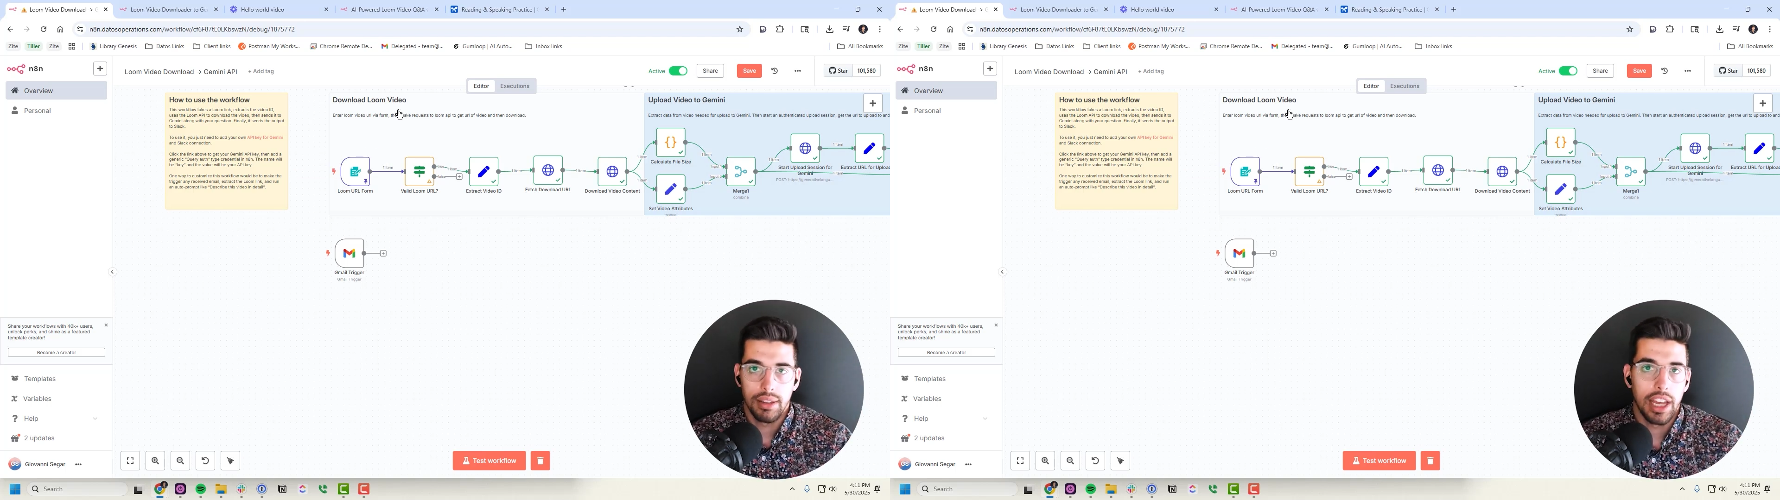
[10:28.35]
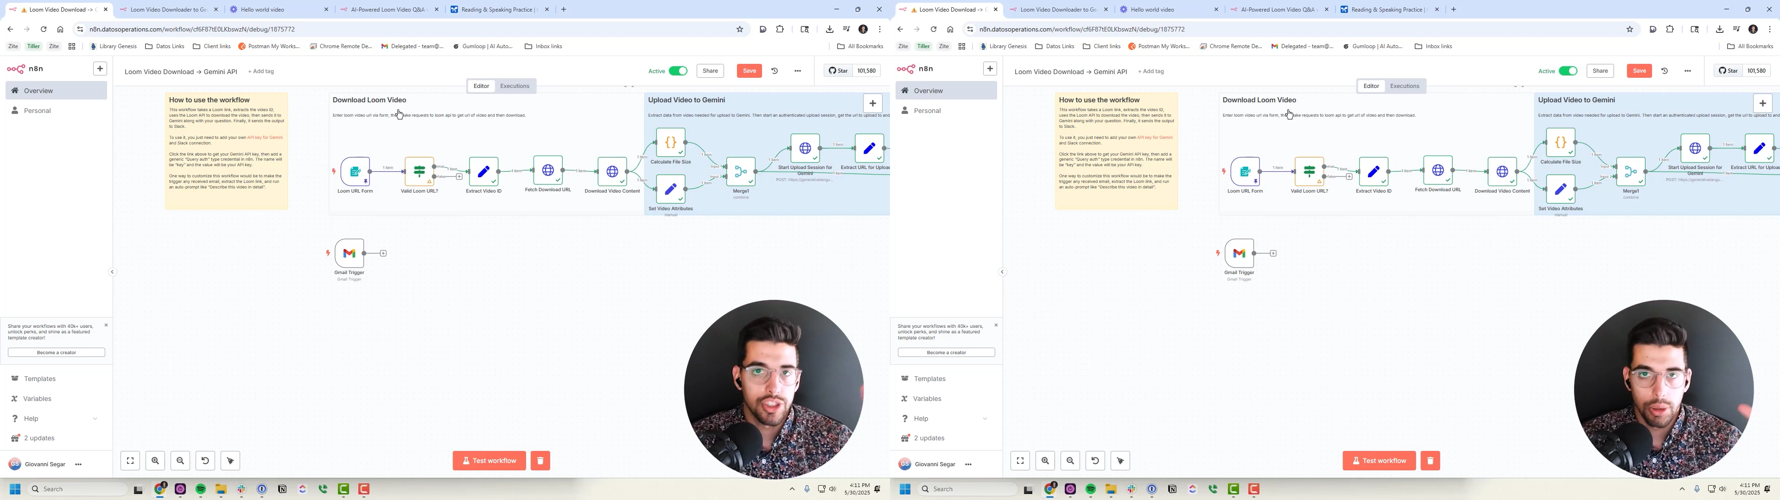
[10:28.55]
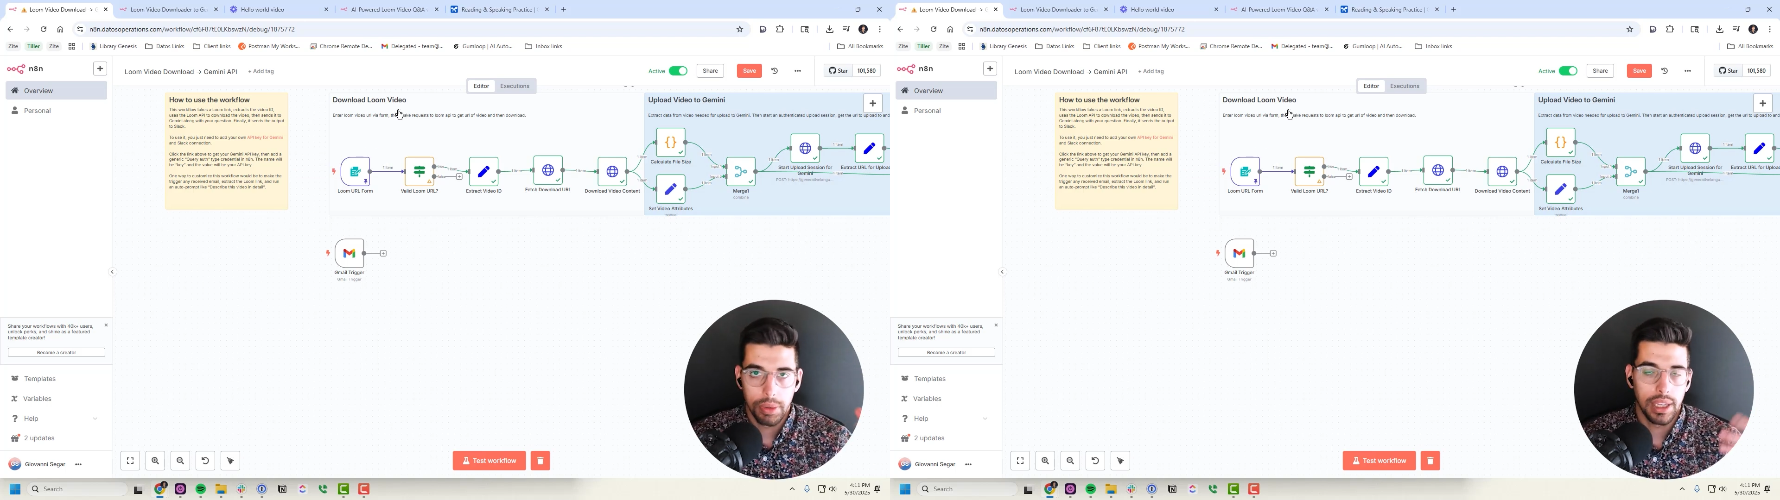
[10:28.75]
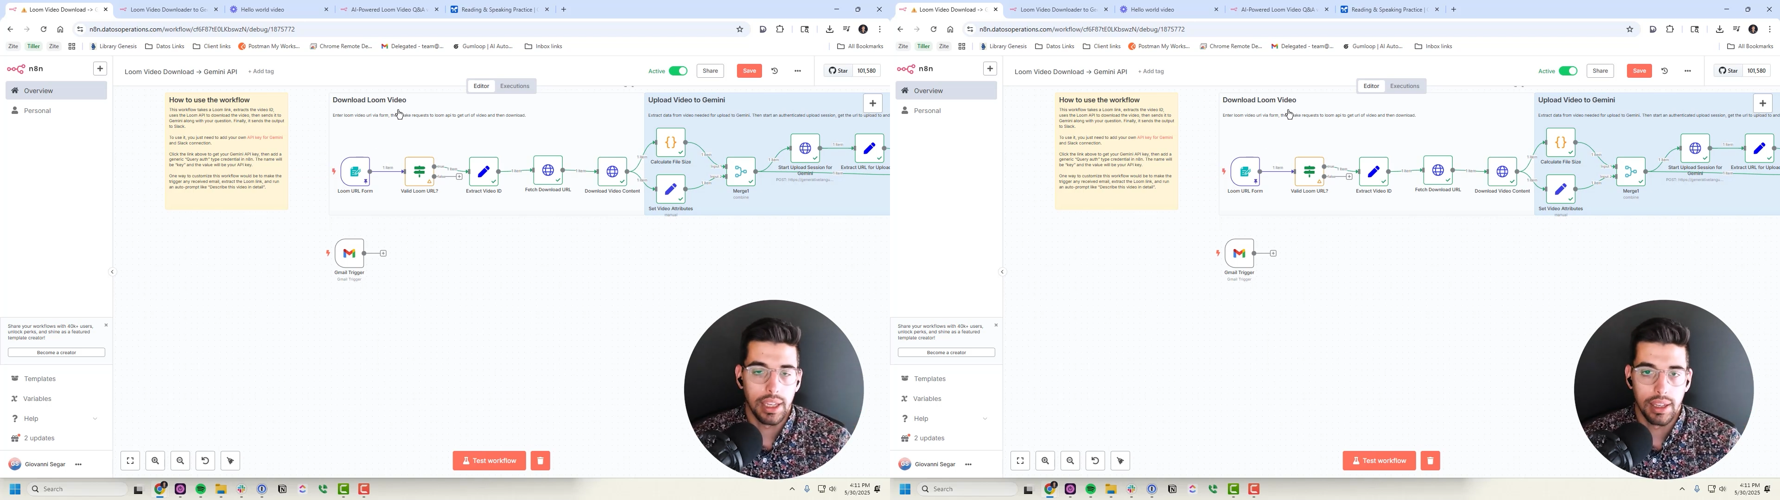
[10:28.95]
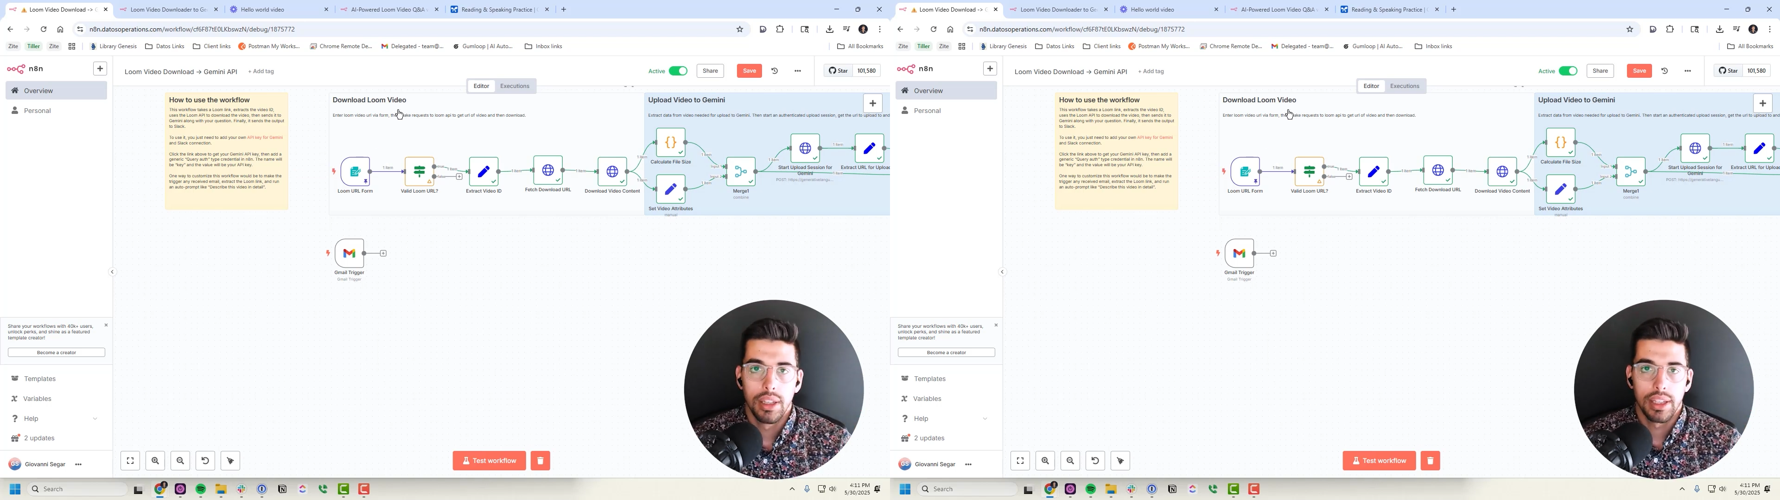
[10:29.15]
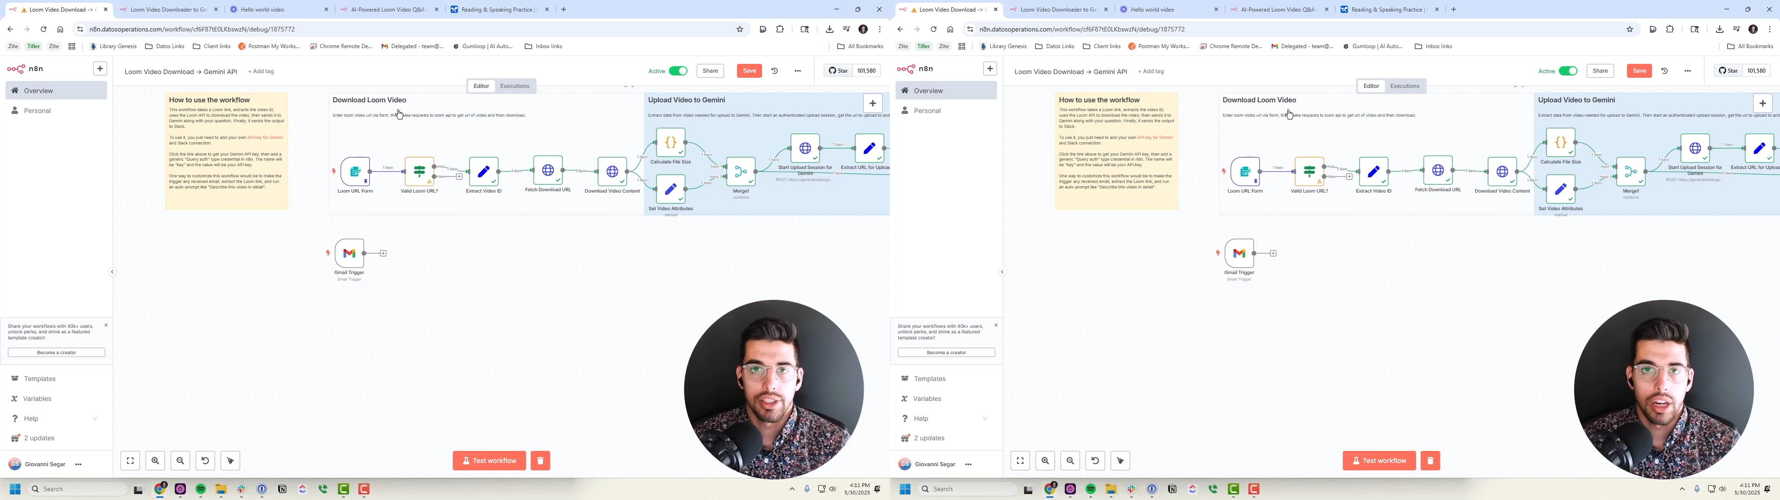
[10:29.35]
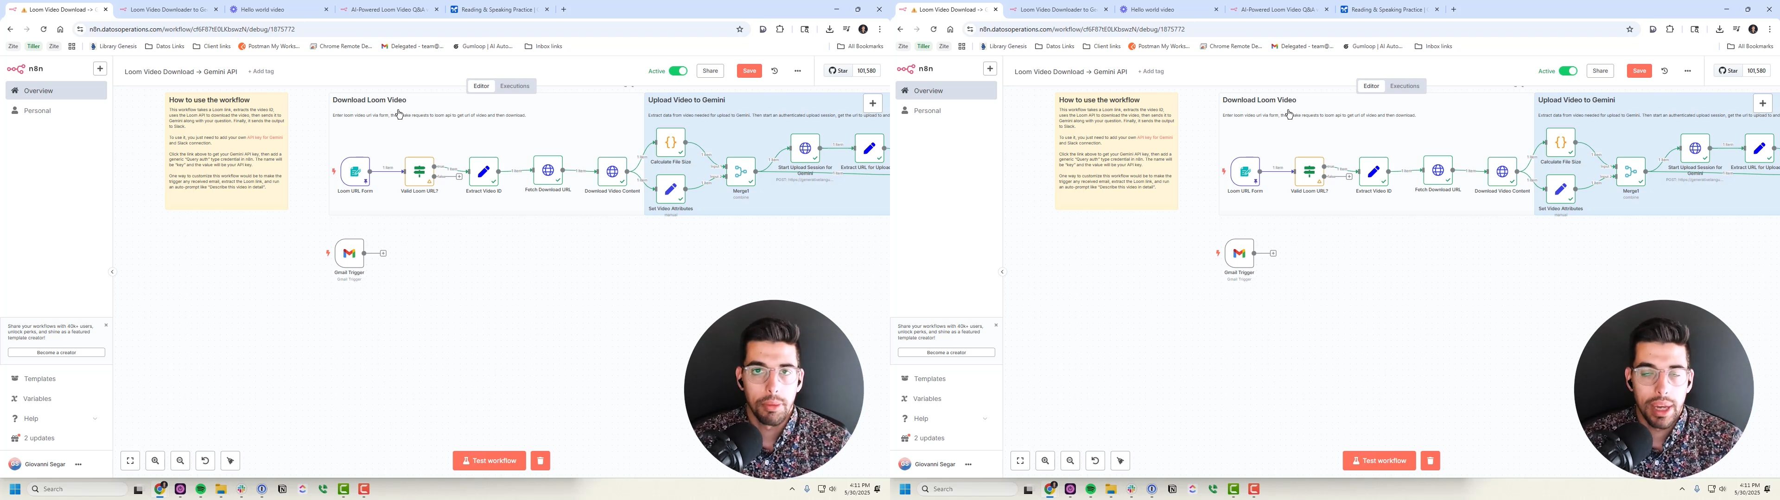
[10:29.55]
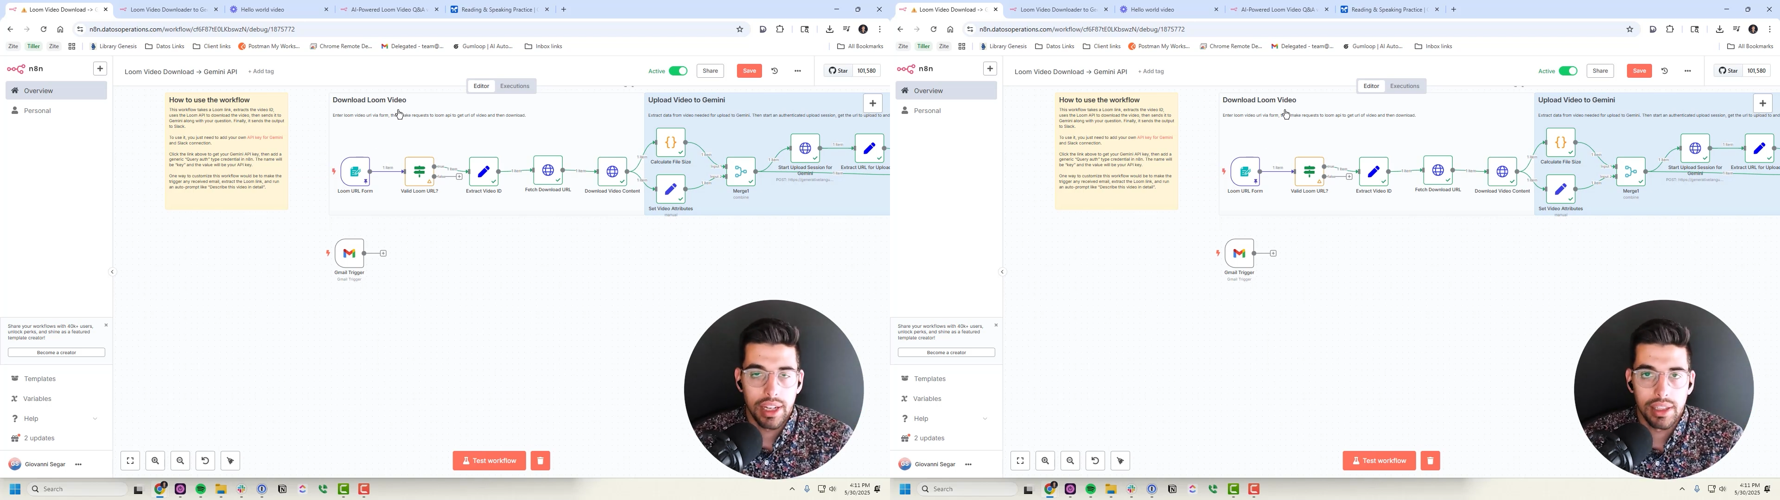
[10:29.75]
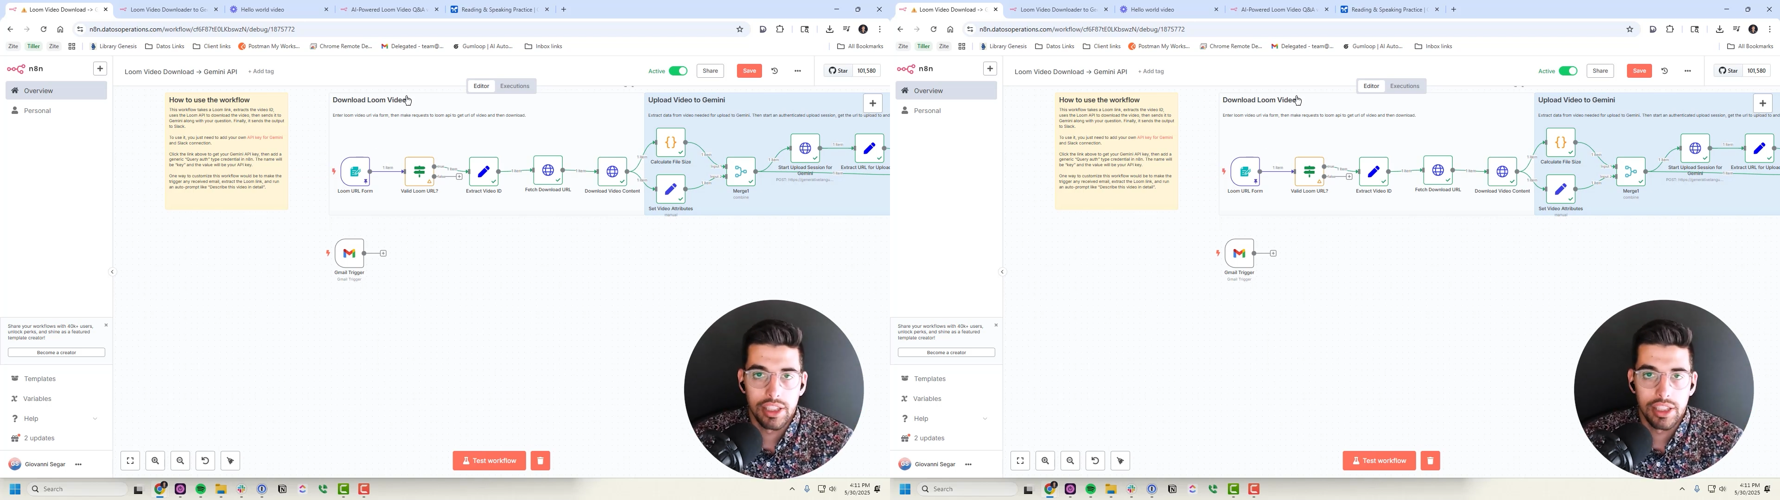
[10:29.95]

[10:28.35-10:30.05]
SOP that's automatically